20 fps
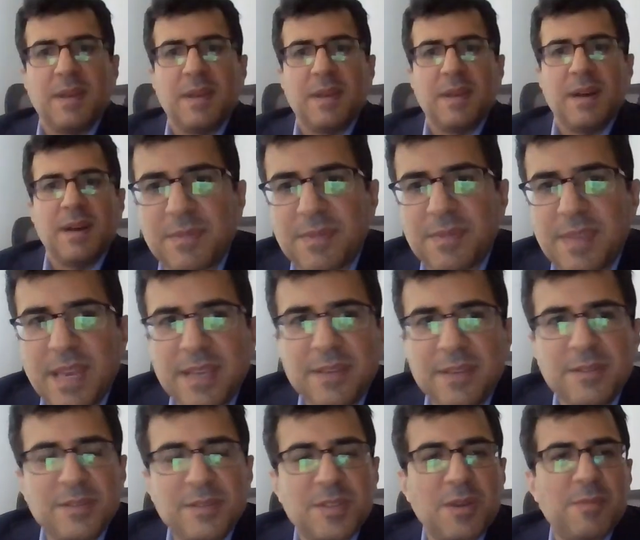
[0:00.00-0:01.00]
Uh, well,
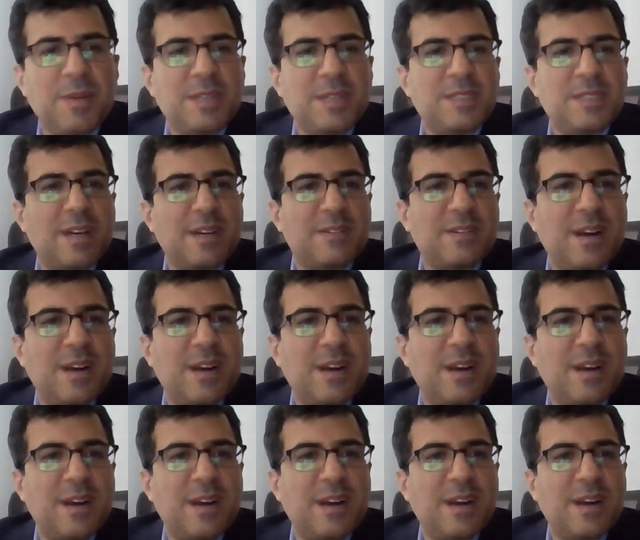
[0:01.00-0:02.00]
thank you so much,
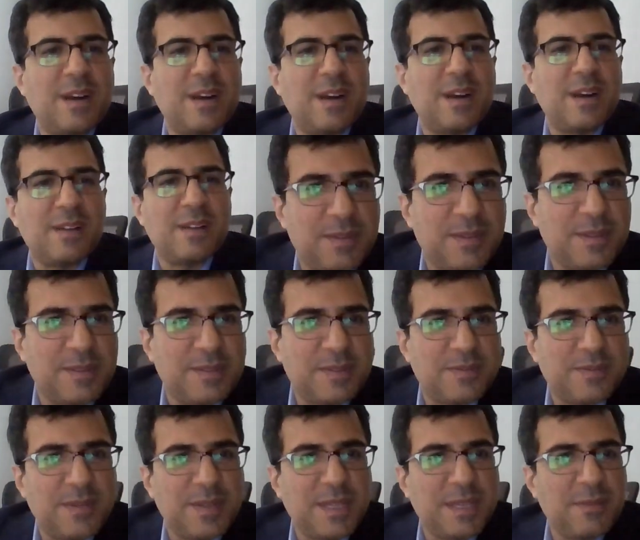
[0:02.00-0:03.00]
Dr. Ivanov, for, for
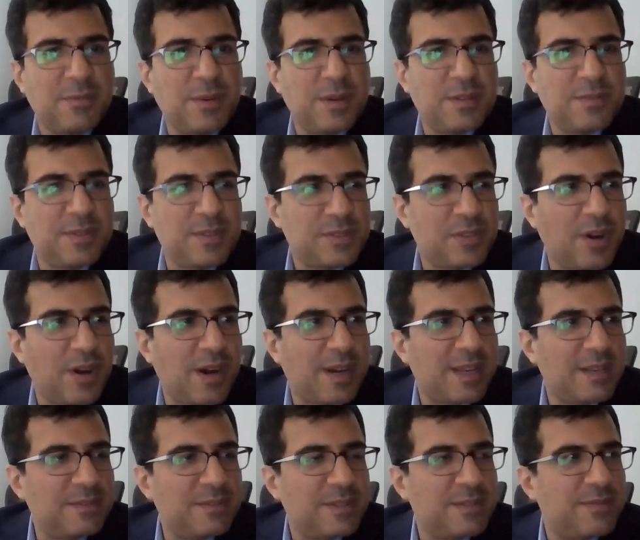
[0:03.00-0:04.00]
this really wonderful all.
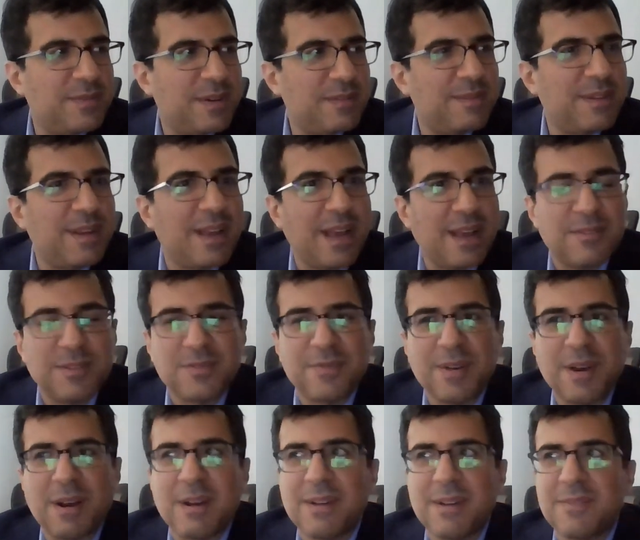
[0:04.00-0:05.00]
talk. It was,
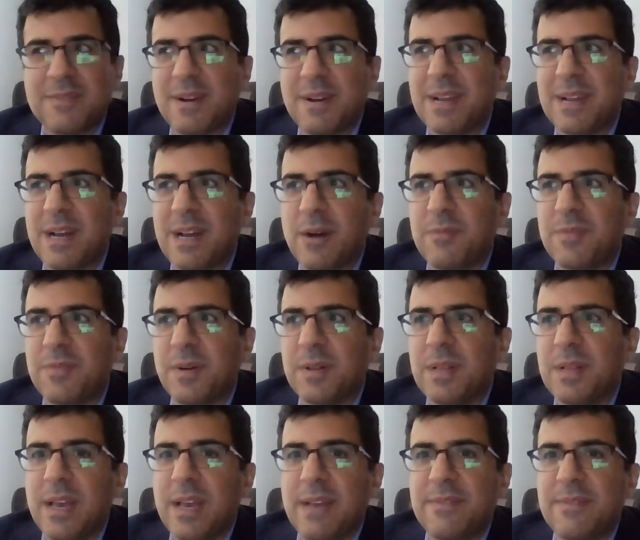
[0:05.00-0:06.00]
it was very, very
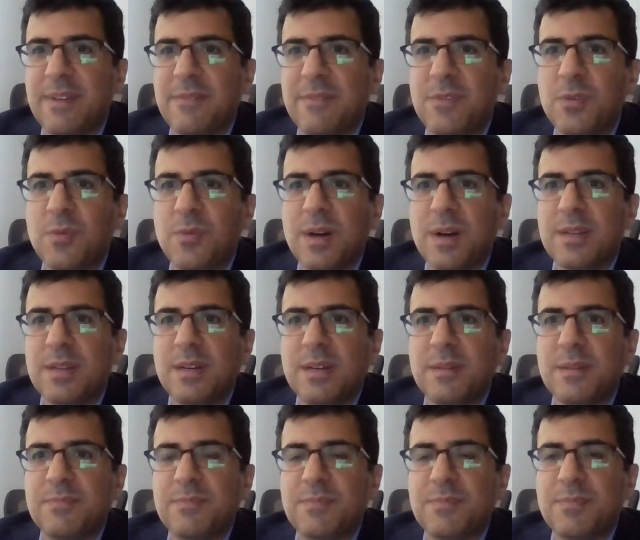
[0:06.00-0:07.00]
helpful. If, if you
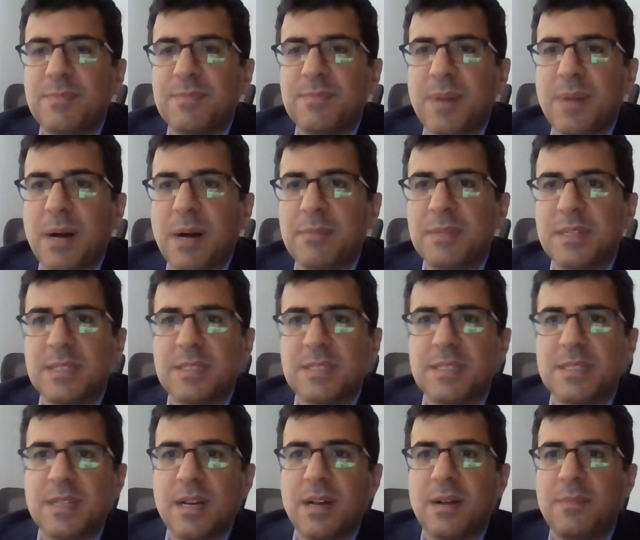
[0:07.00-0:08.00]
want to
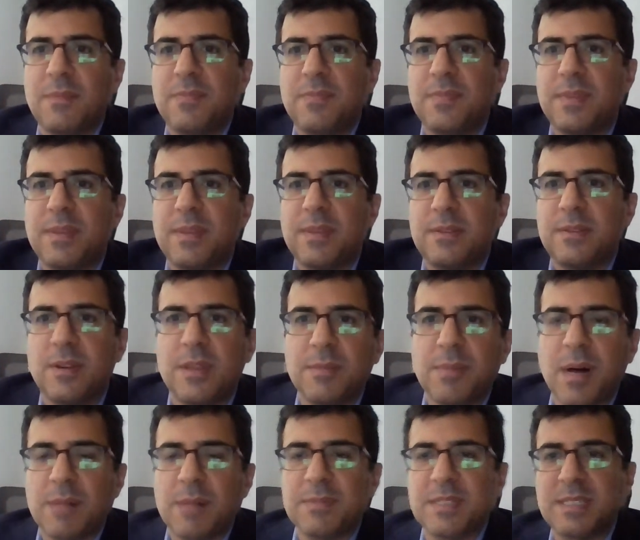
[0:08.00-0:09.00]
publish, um,
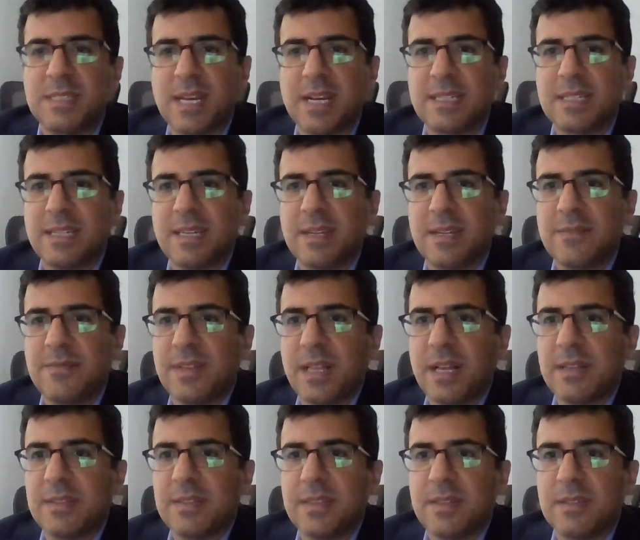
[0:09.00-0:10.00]
go to the publish section
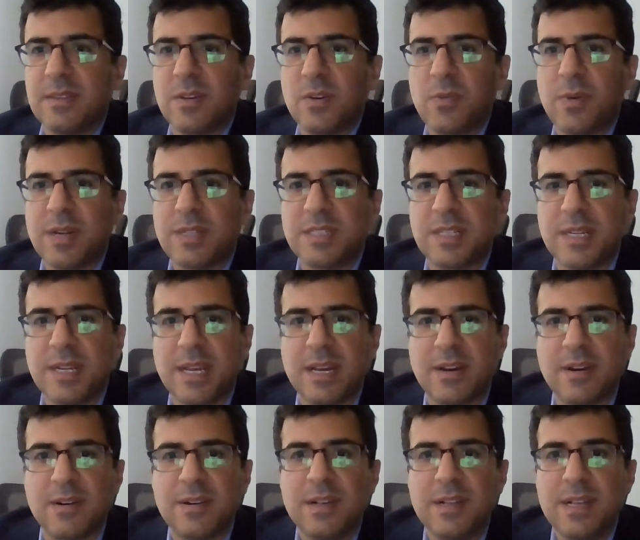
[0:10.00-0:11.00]
and fill out the, the
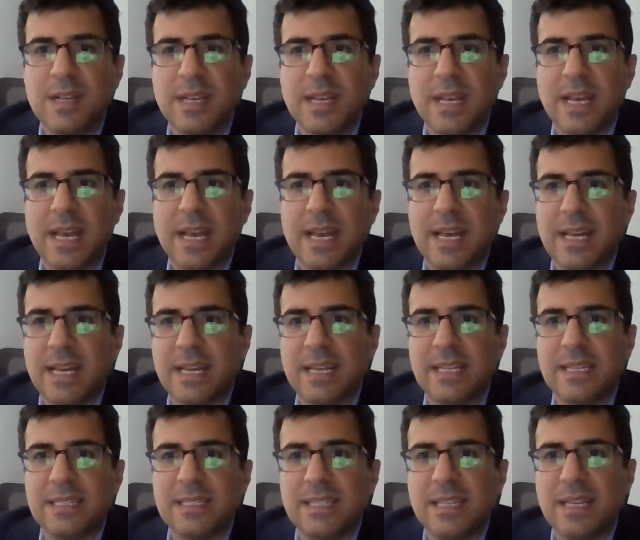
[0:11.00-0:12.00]
questionnaire.
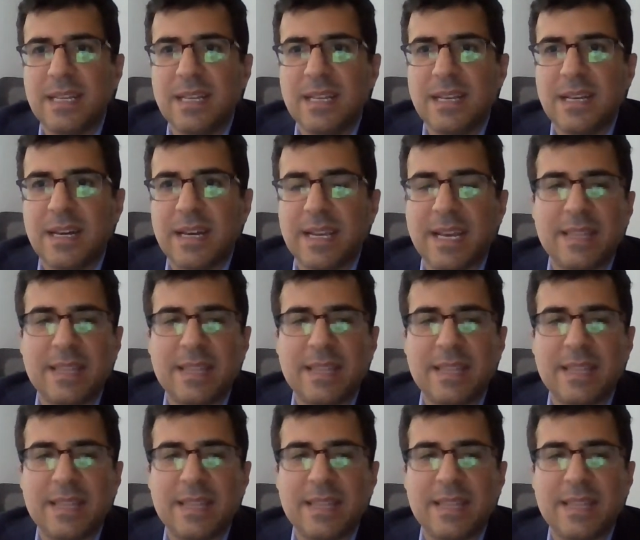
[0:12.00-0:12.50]
And